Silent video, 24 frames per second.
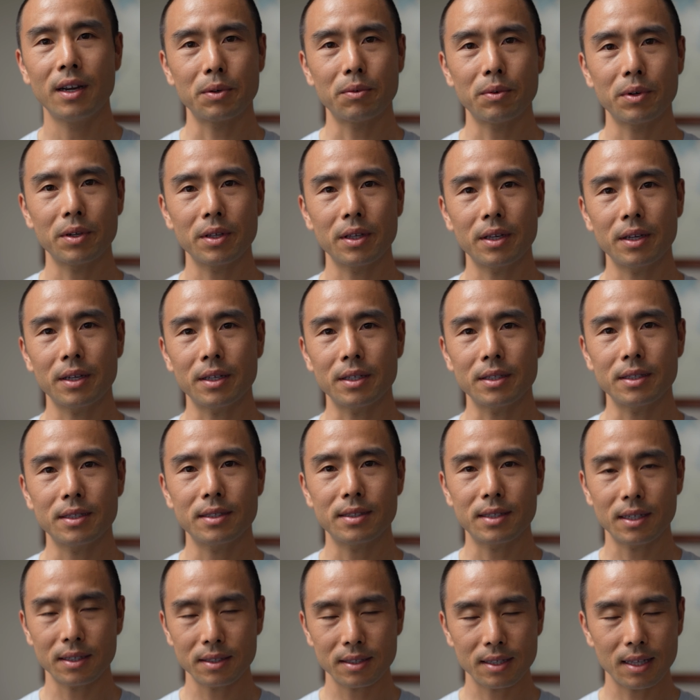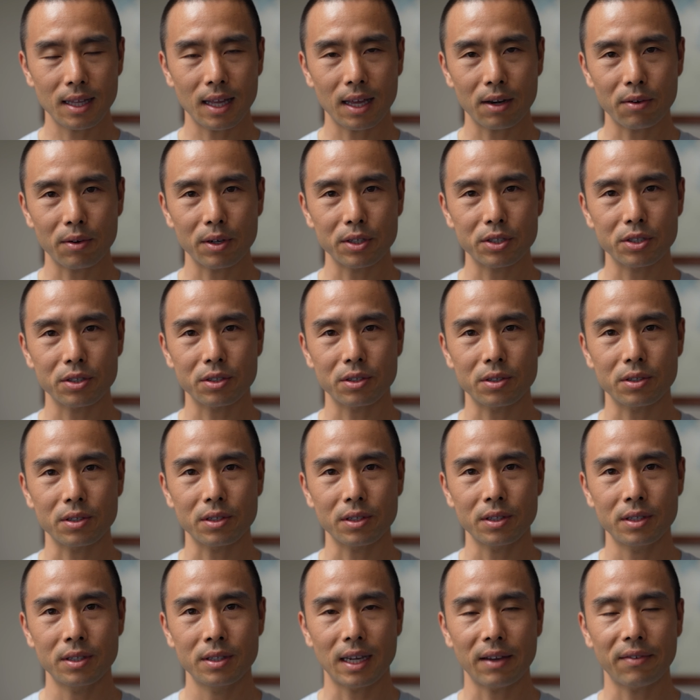would really stick to that
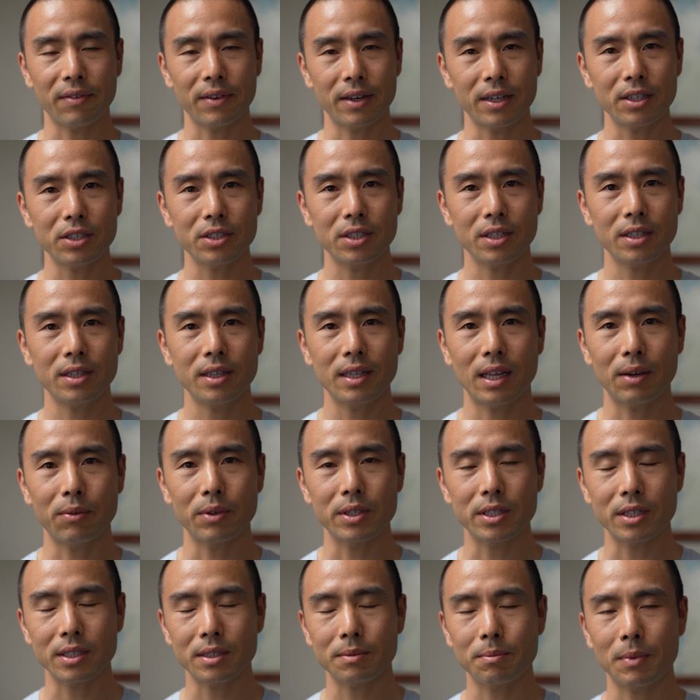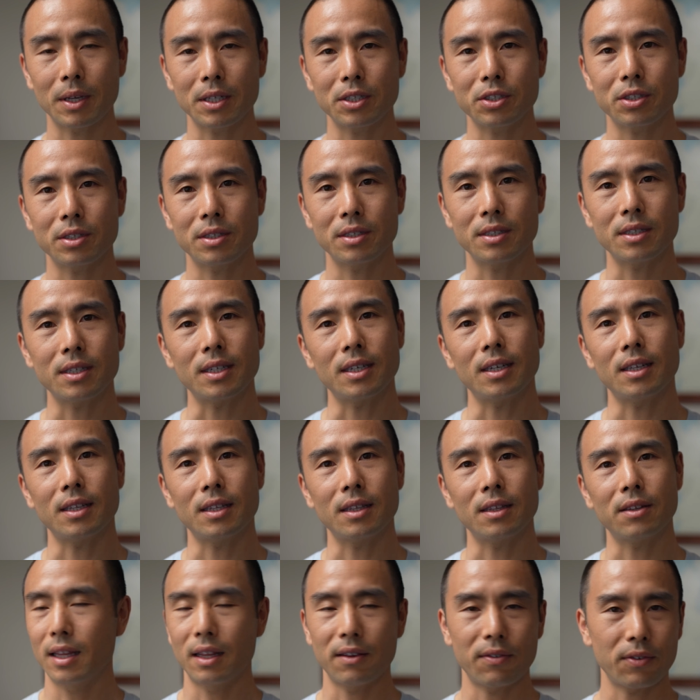original definition that we just mentioned
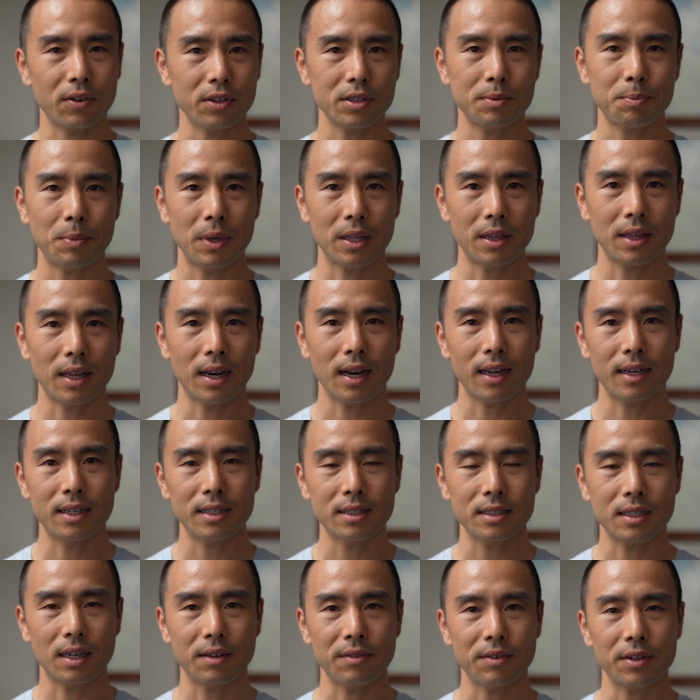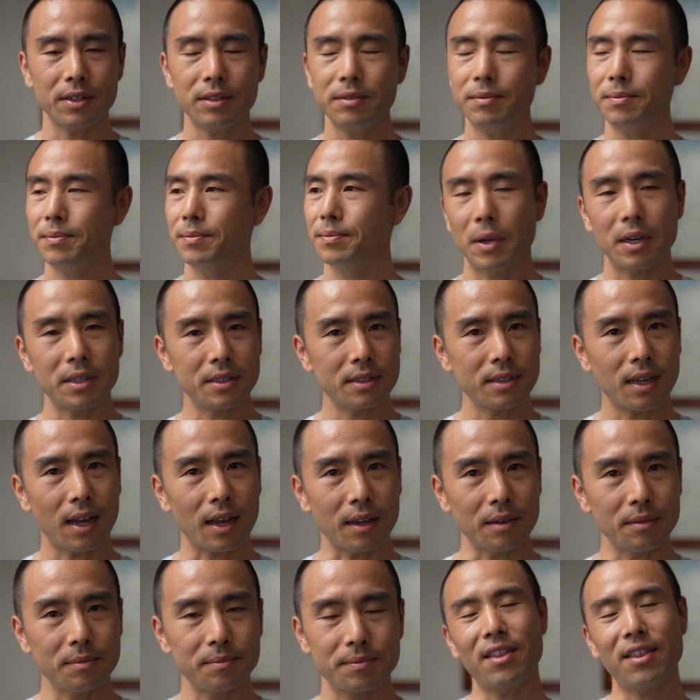in, in the first bit that I discovered, but it's not.